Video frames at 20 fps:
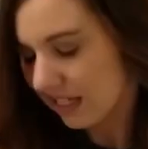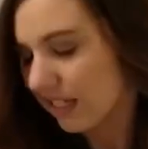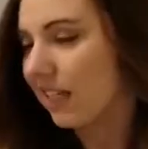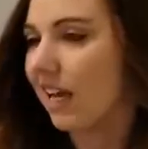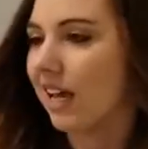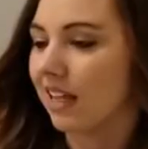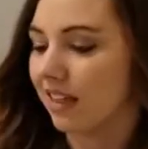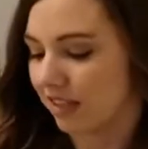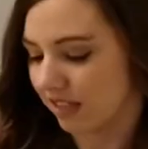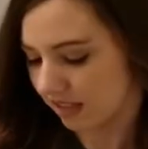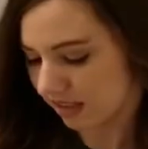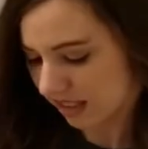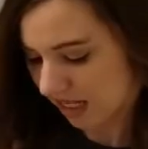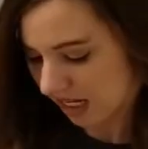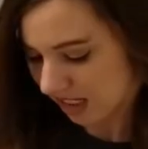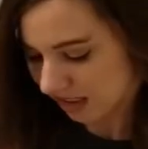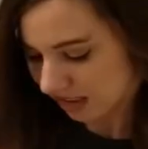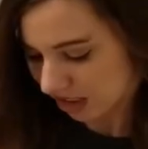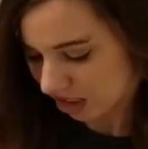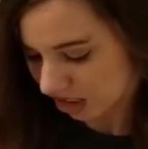yeah, these
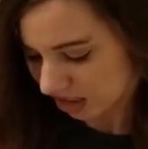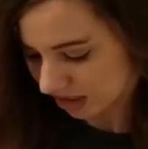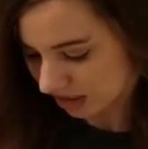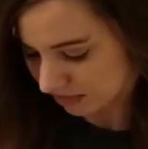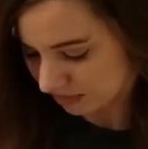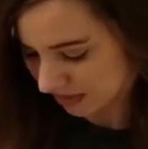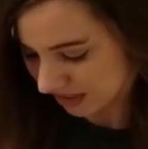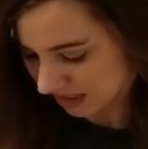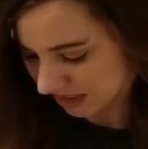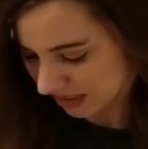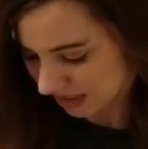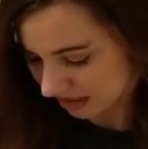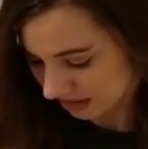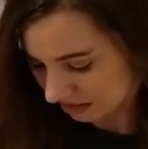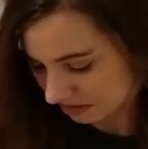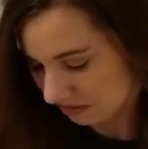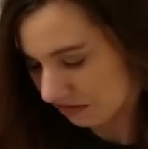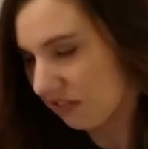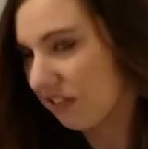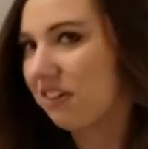tests are
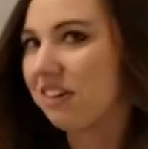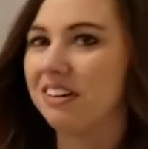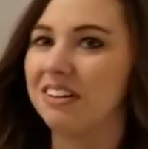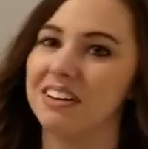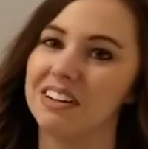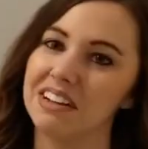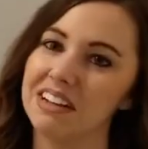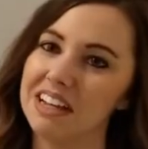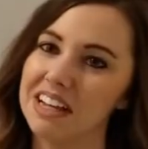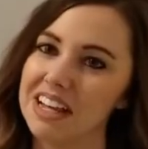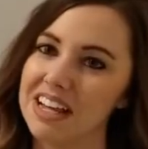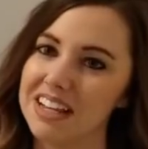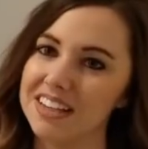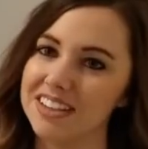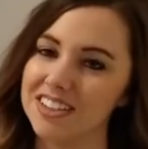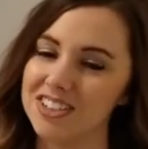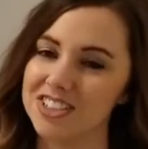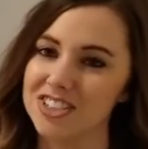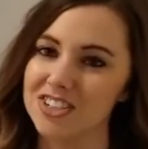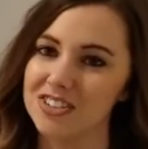expensive and
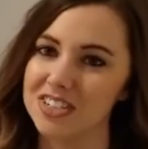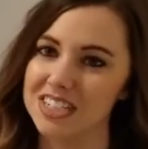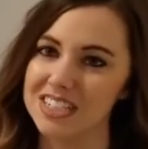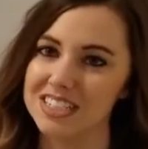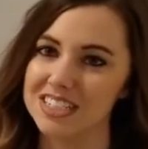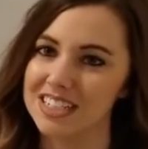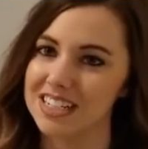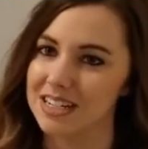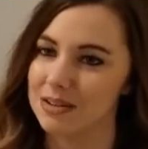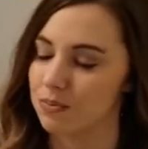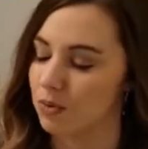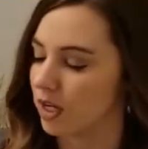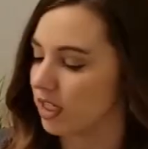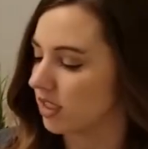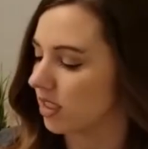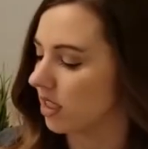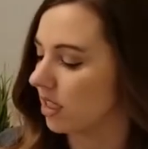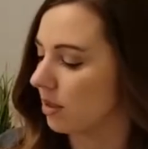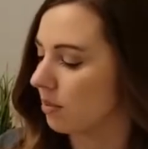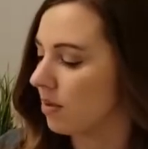there's no need to keep
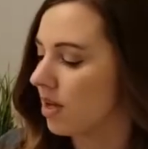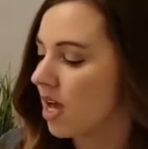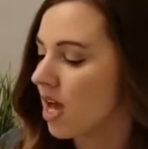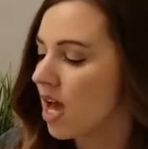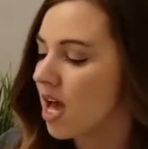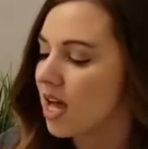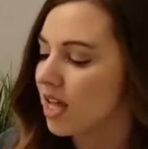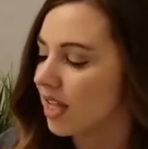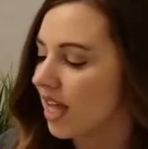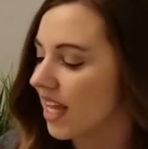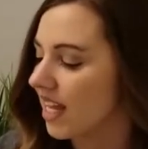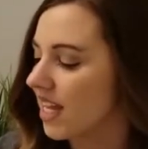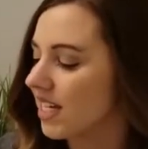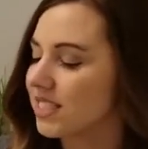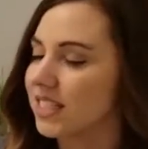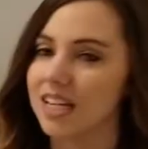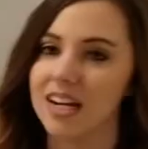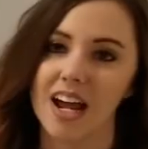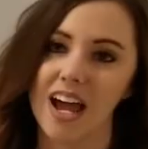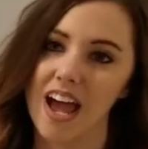wasting them. Like I
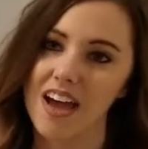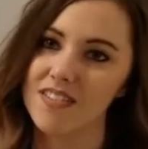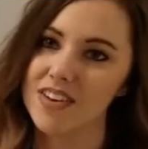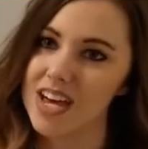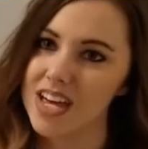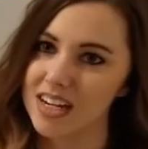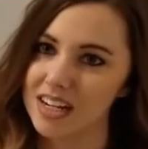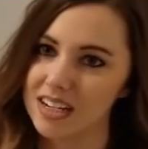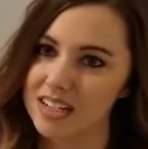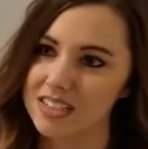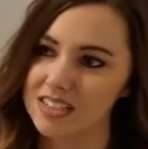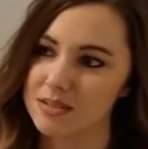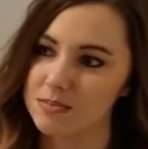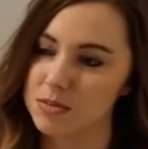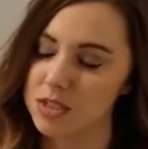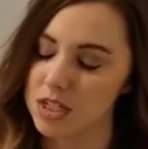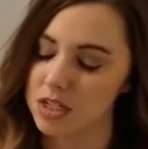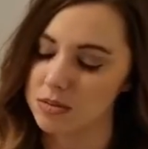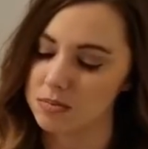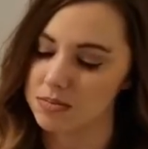said, I haven't had any
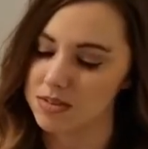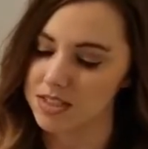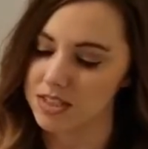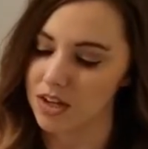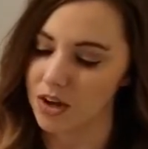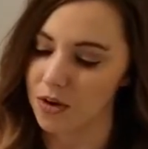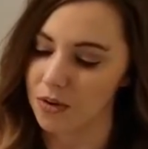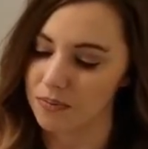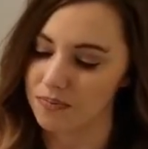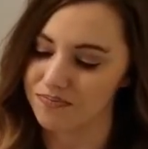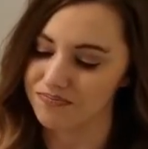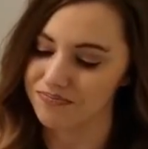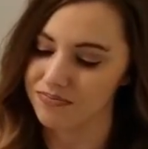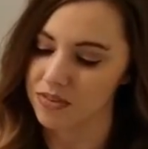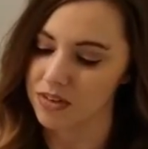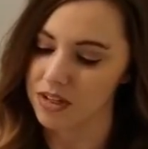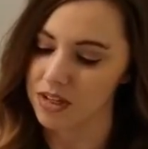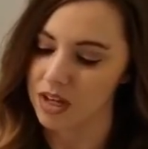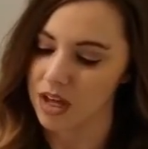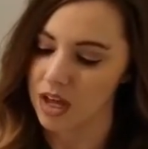symptoms, so
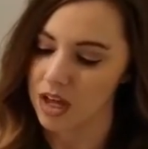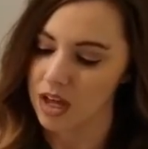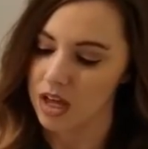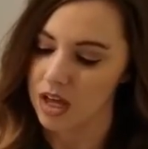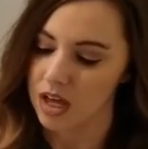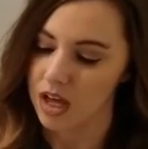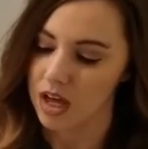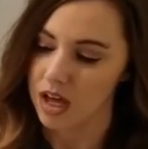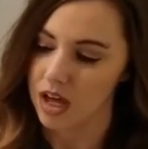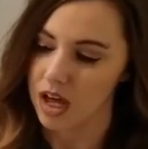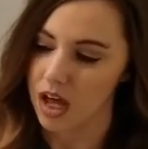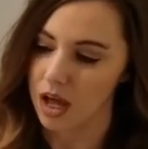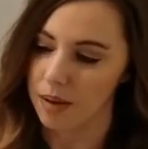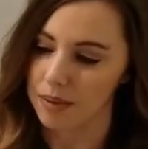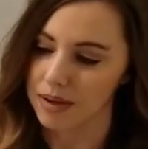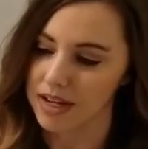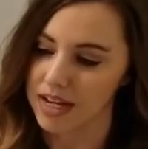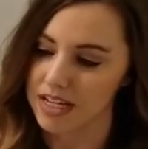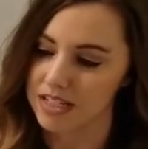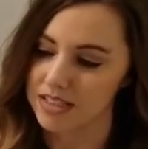um,
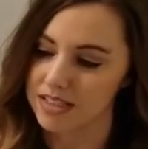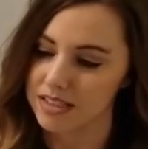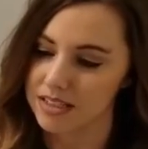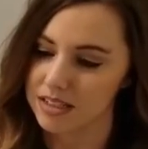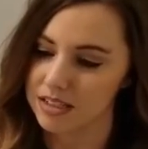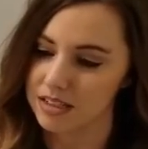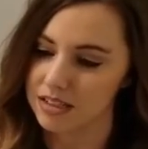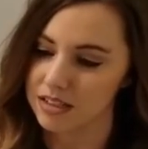I guess